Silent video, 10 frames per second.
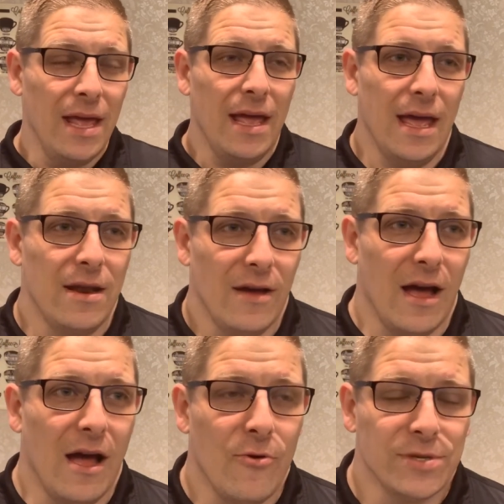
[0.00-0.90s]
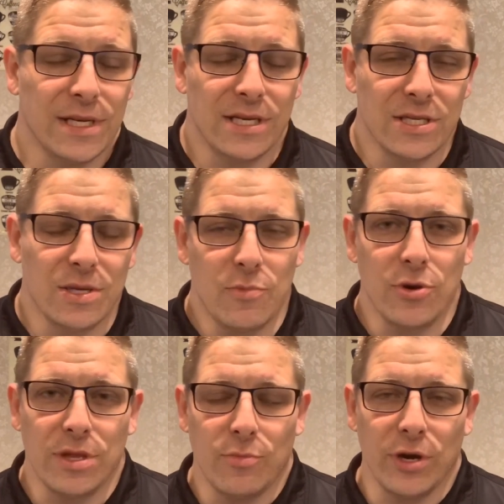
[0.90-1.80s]
And I always like to
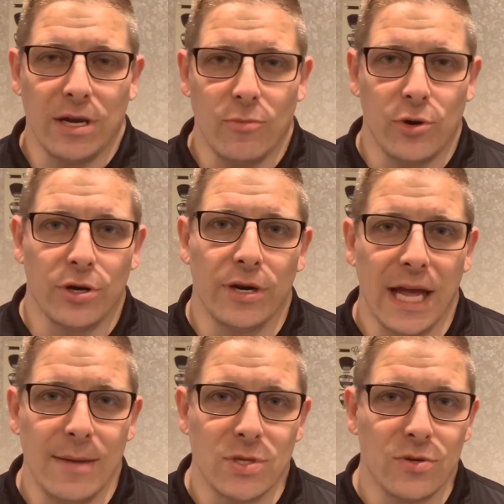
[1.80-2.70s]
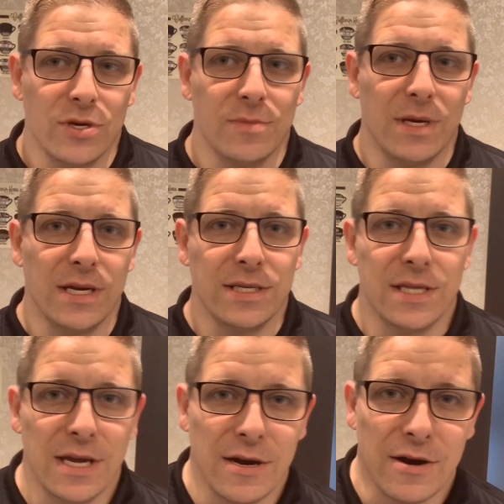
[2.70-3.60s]
support the brick and mortar game stores because
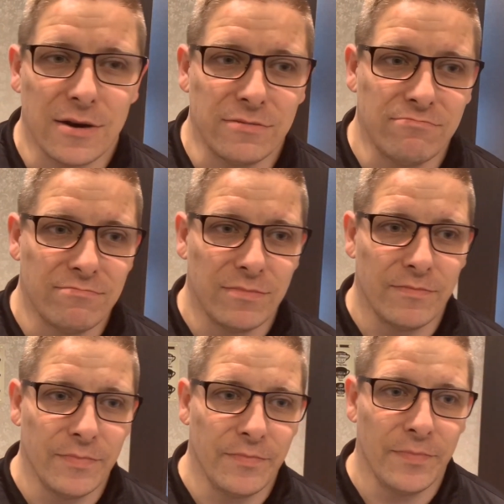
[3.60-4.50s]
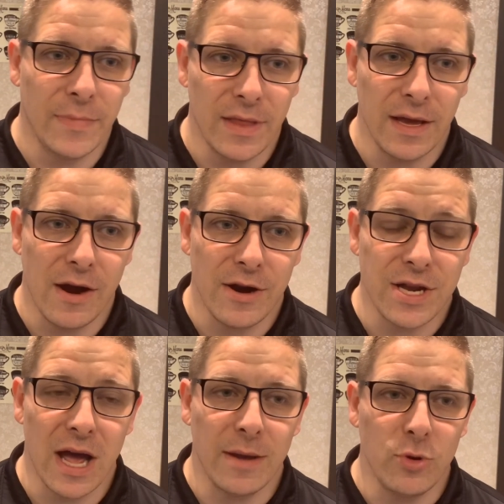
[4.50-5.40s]
they are a
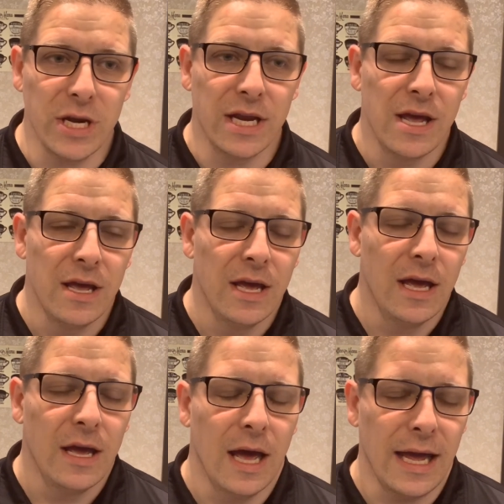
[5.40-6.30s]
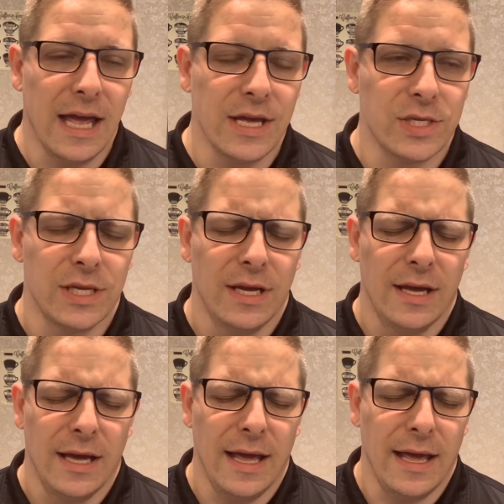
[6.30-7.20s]
dying breed, I guess.
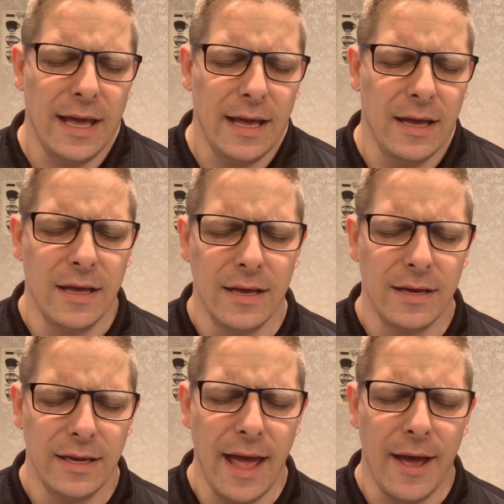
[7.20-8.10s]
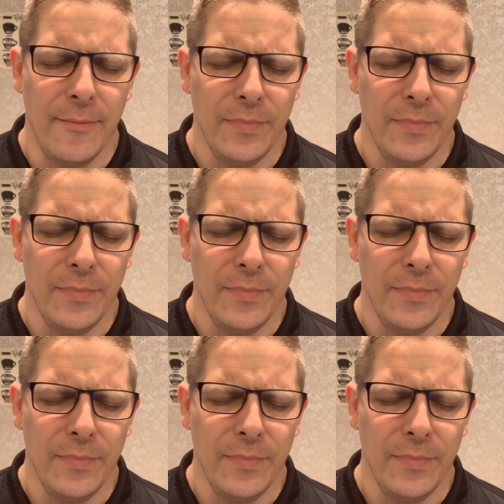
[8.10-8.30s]
Yeah.